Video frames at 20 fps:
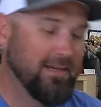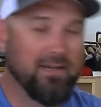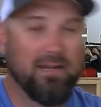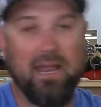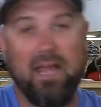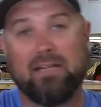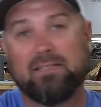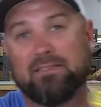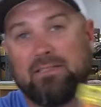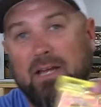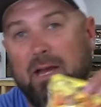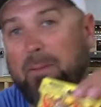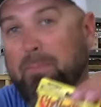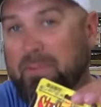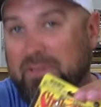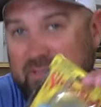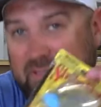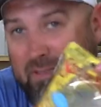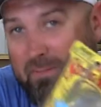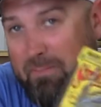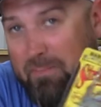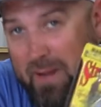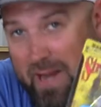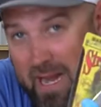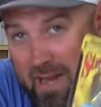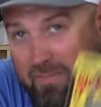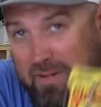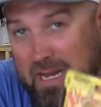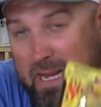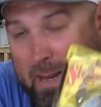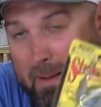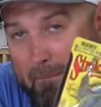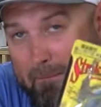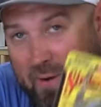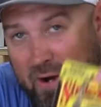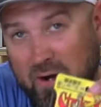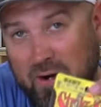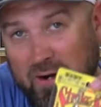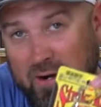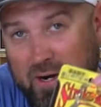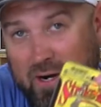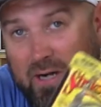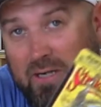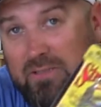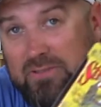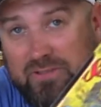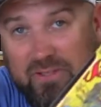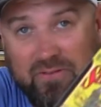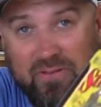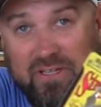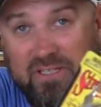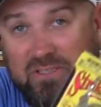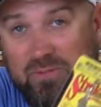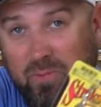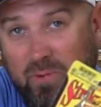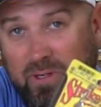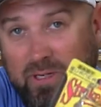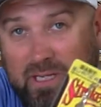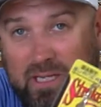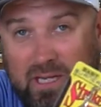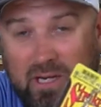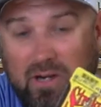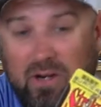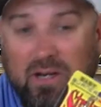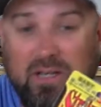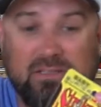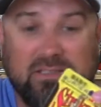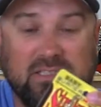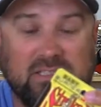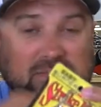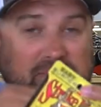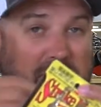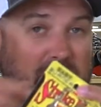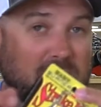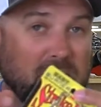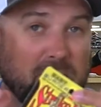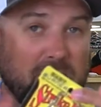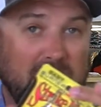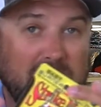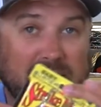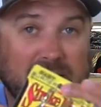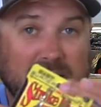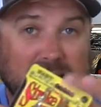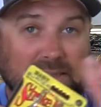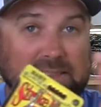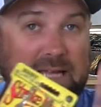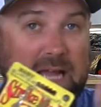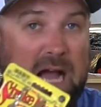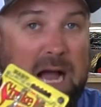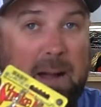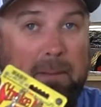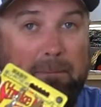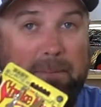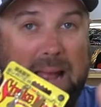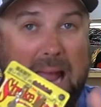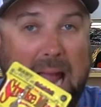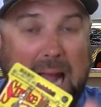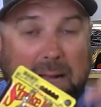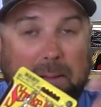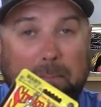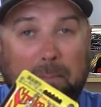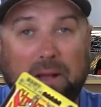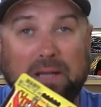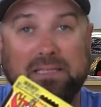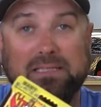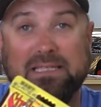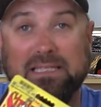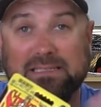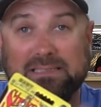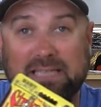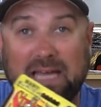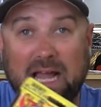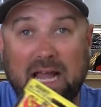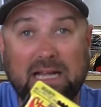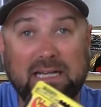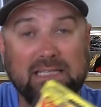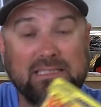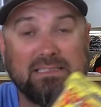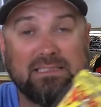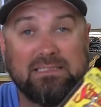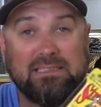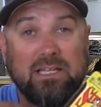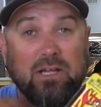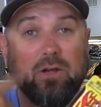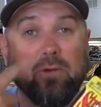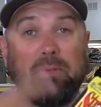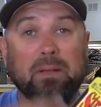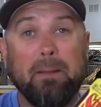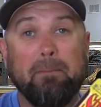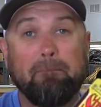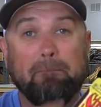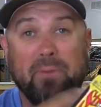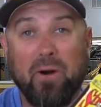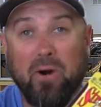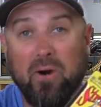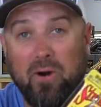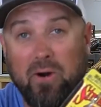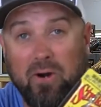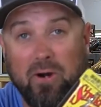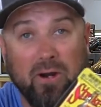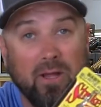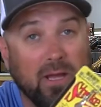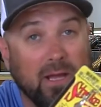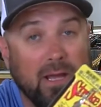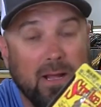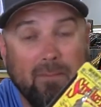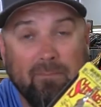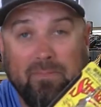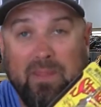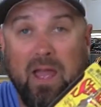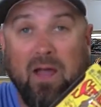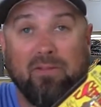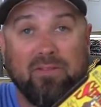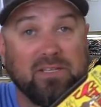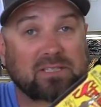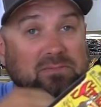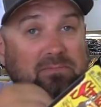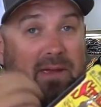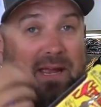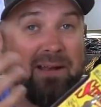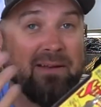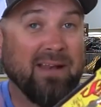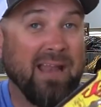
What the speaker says: Next up is the Baby Burner. So this one here is a spinnerbait that's compact but designed to still be burned. Now this may